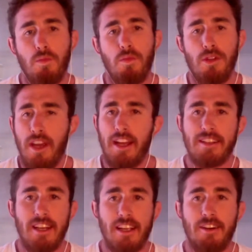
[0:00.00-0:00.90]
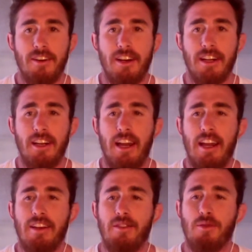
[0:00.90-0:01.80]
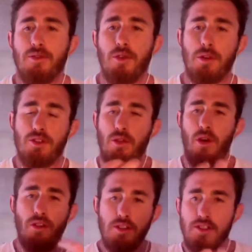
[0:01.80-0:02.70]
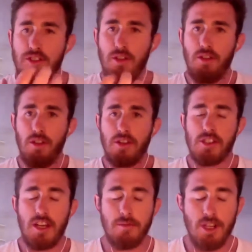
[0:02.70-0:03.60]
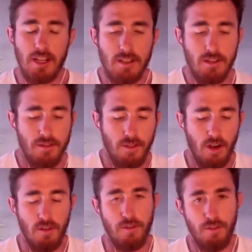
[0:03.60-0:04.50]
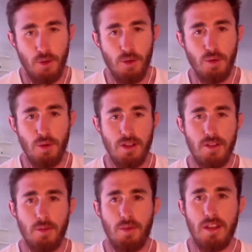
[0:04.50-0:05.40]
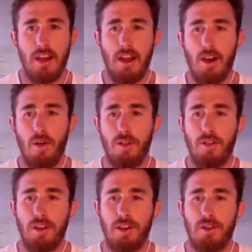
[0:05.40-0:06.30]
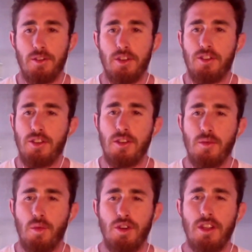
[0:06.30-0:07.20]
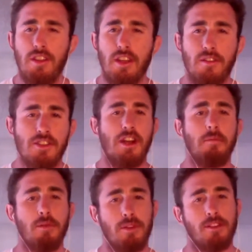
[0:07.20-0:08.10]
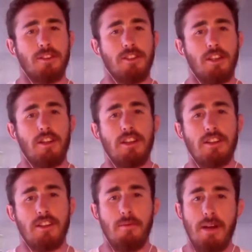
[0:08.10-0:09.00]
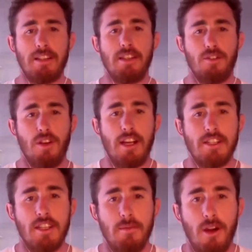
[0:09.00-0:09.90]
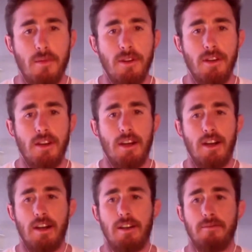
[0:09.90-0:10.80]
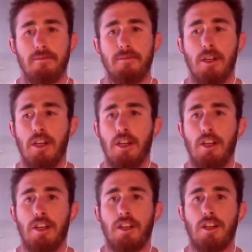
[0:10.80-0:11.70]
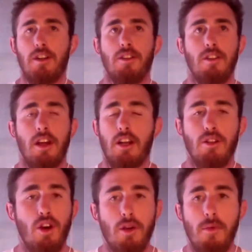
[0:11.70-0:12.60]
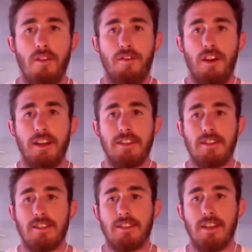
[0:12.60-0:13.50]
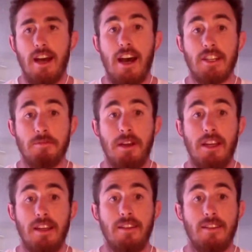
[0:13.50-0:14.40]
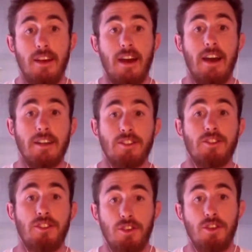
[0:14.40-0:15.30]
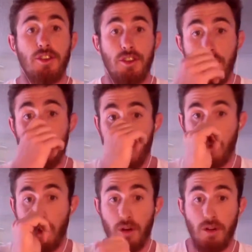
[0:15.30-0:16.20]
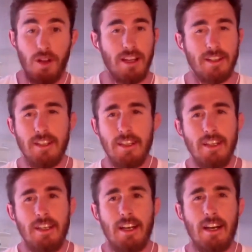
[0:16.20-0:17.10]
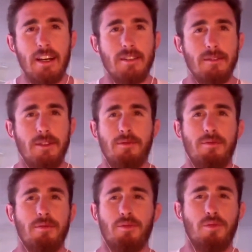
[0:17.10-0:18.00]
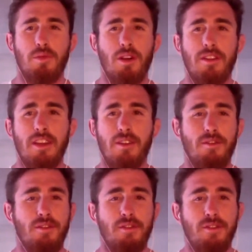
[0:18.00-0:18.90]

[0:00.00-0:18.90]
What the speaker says: Yeah, exactly right. And so we're still on the subject of food with our health. And so what do you think of supplements? This is a massive craze at the moment. Like a lot of my friends ask me to ask you as well, like, what do you think of